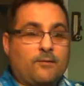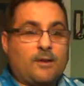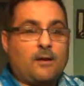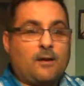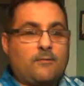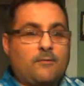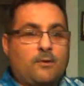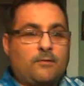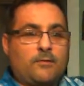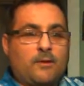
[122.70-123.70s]
in there, of
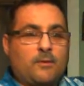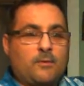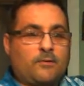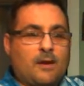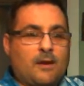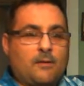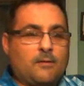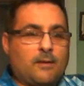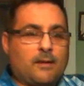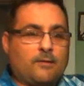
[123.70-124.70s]
course, and a new saddle,
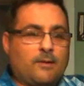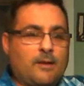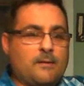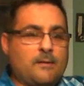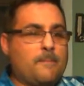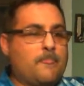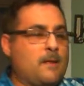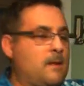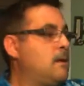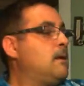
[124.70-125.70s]
like I said.
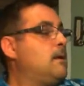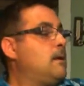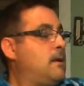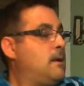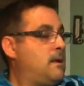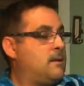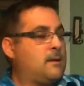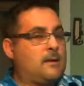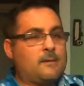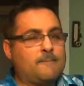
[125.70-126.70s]

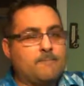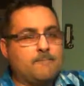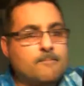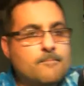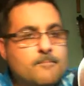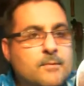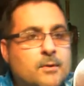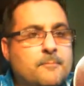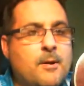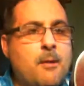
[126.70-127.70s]
And you
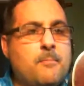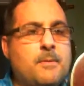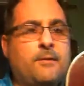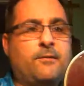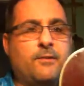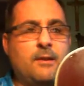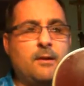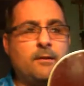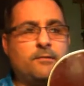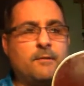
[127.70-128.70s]
can probably see on
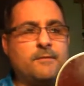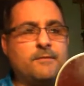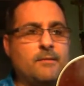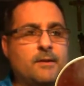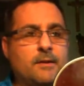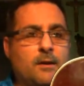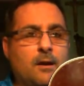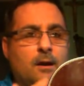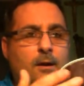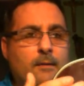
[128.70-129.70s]
the surface of the
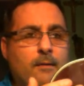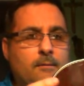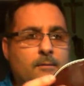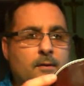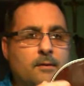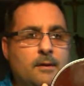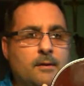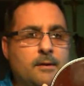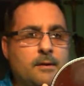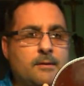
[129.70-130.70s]
guitar
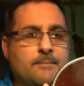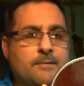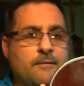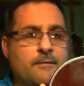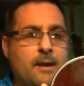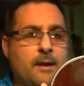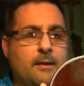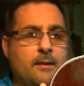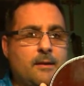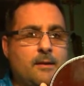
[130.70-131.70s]
the attempts I've made
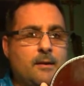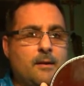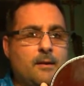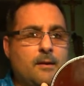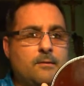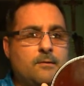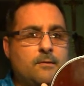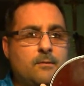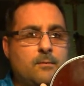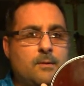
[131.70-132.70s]

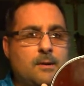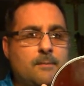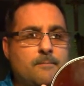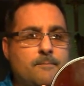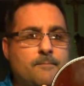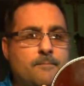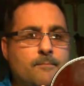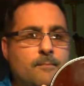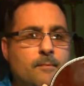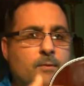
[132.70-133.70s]
to
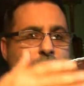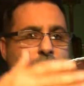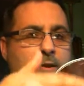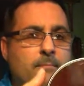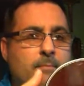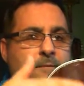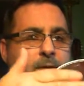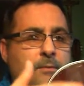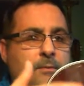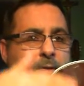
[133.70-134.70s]
try to buff
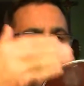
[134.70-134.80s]
out